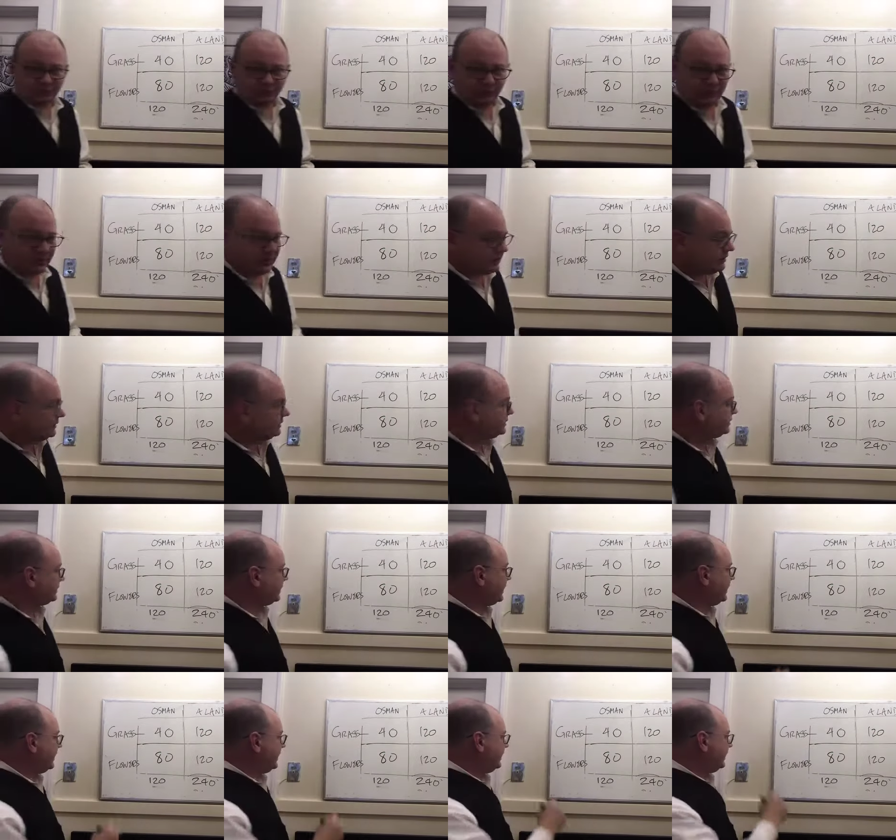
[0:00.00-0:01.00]
We could
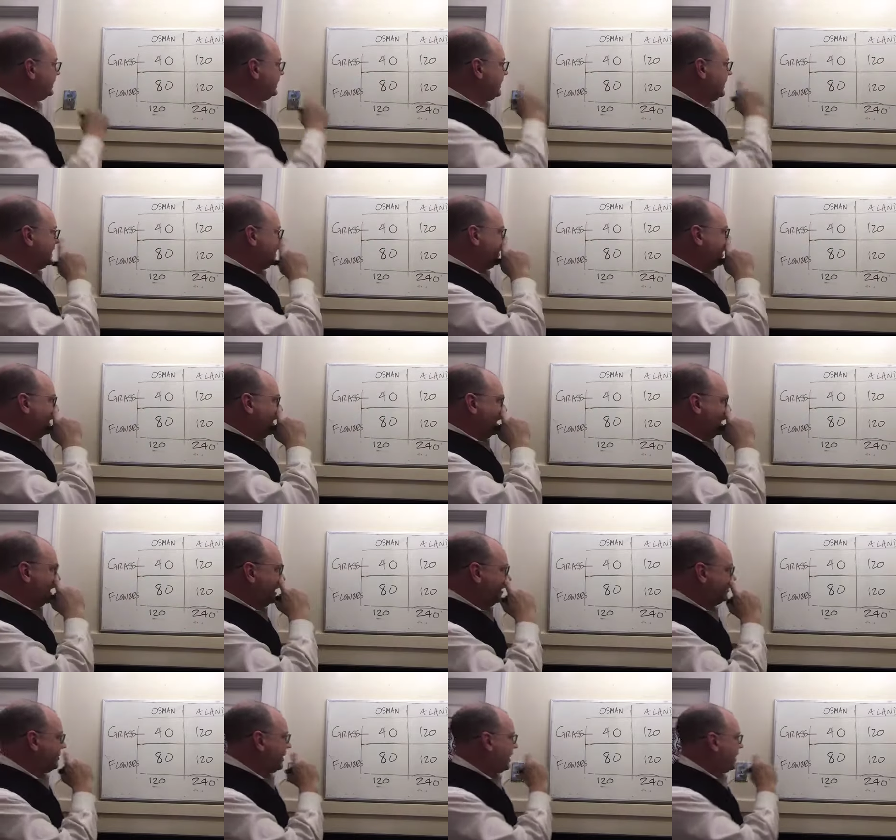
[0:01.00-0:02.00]
say,
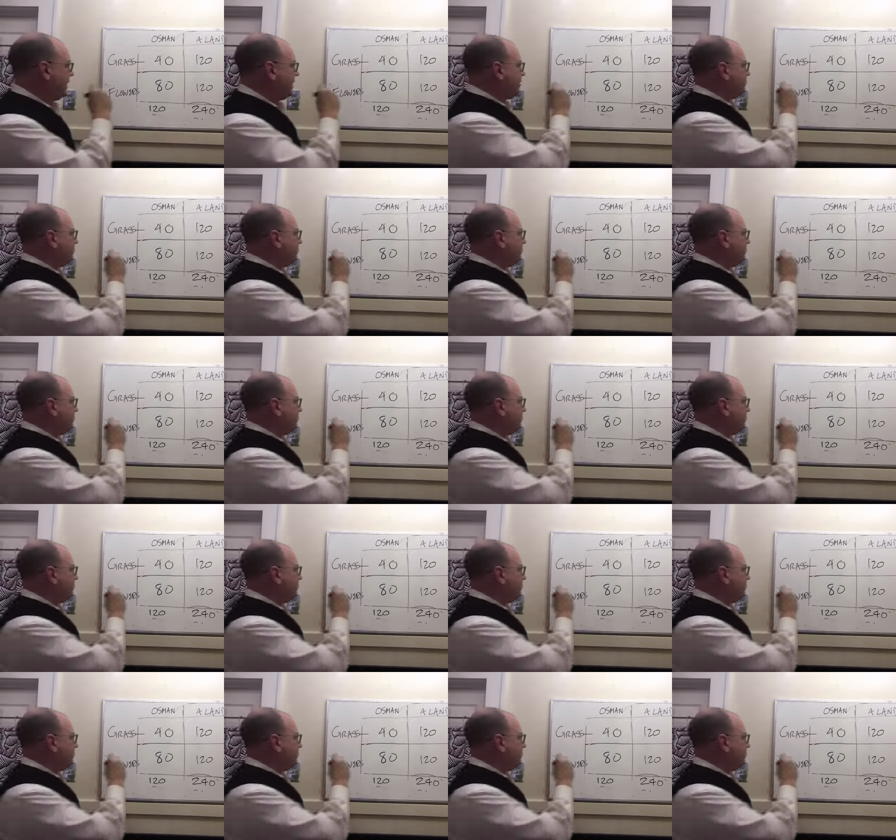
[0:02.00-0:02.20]
um, how